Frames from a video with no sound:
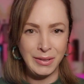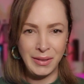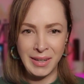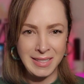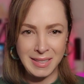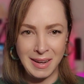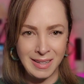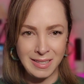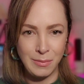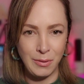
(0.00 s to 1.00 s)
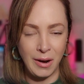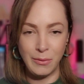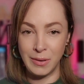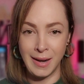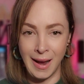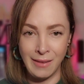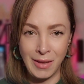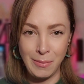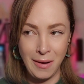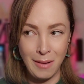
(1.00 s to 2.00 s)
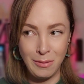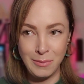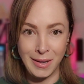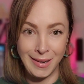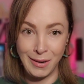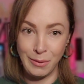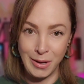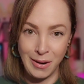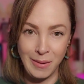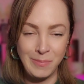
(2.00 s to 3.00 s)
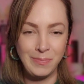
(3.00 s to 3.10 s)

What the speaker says: think as a content pro I wouldn't have that problem, yet here we are.